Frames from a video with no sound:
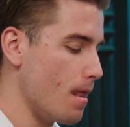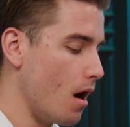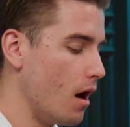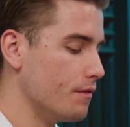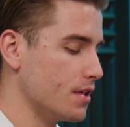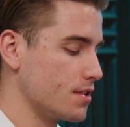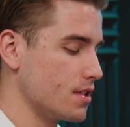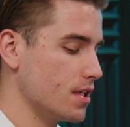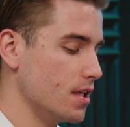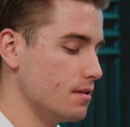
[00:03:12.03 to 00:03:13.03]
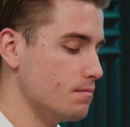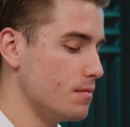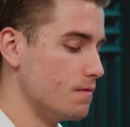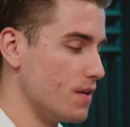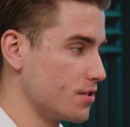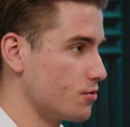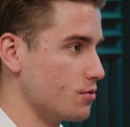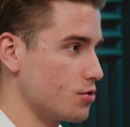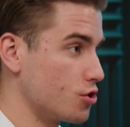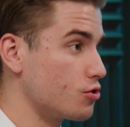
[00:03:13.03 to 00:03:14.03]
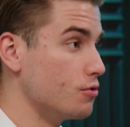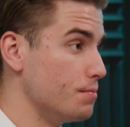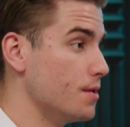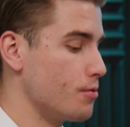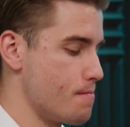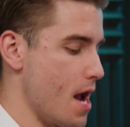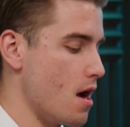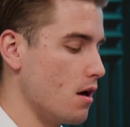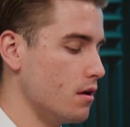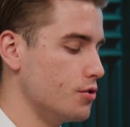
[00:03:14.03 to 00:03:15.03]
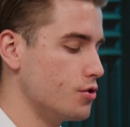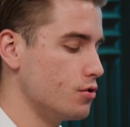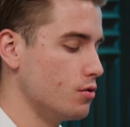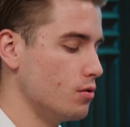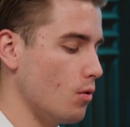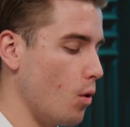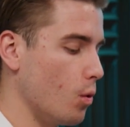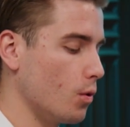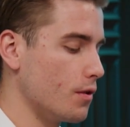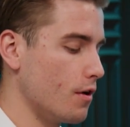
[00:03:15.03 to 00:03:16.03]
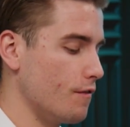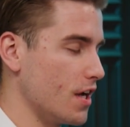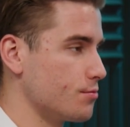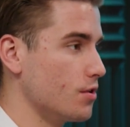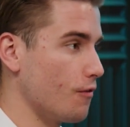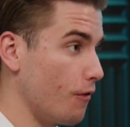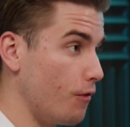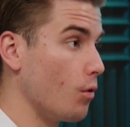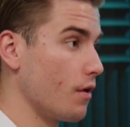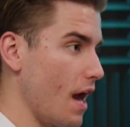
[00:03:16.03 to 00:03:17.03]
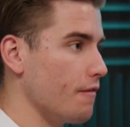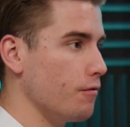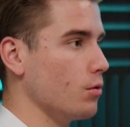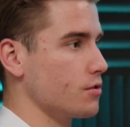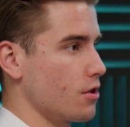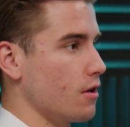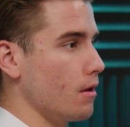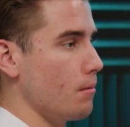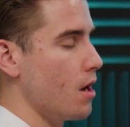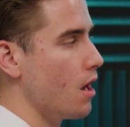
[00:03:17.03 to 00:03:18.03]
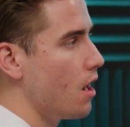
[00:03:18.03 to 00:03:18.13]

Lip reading: Obviously, investors should be prepared to hold their investment for that full term.